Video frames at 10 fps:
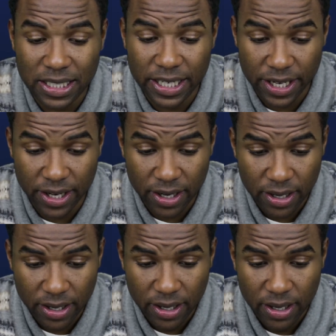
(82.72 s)
to
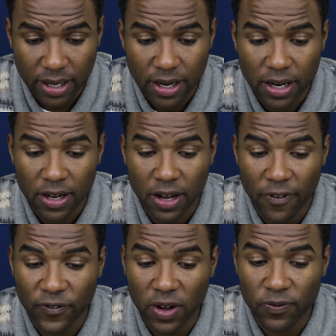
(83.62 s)
hear
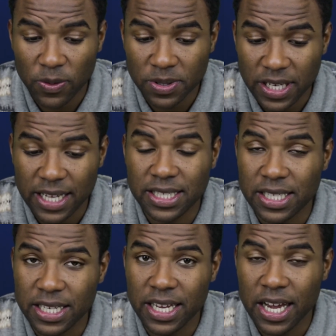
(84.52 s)
from states
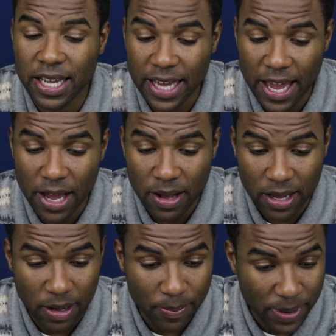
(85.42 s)
seeking a
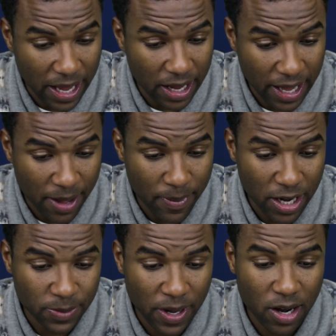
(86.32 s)
gay
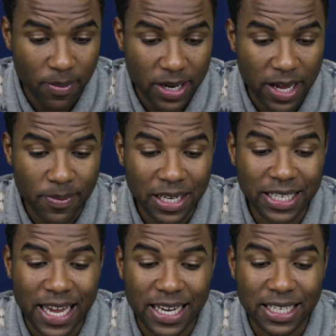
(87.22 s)
marriage ban on Monday,
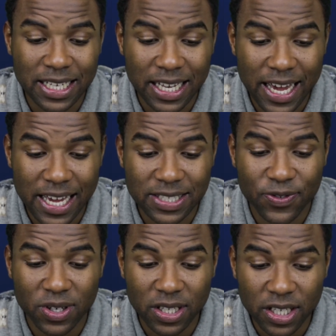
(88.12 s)
immediately ending delays
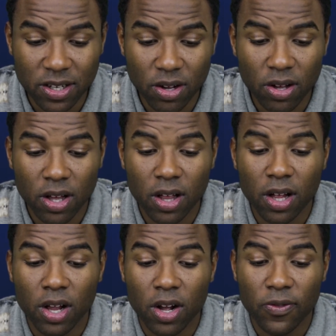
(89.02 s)
for
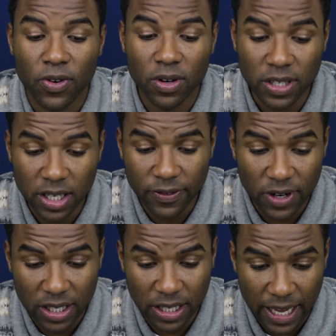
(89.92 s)

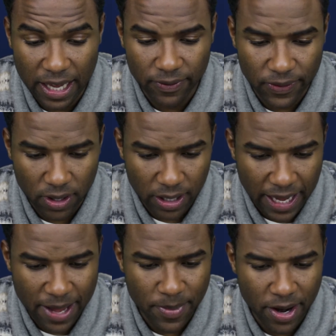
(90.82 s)

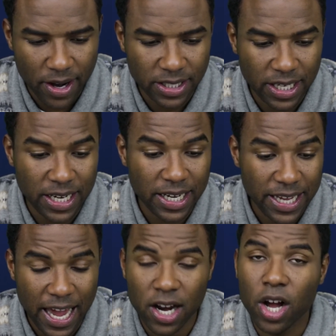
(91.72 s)
gay marriage in
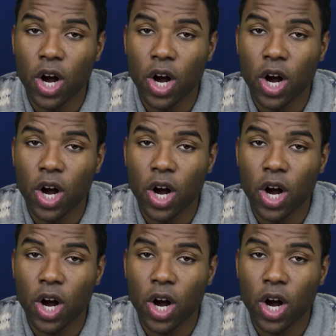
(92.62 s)
Indiana,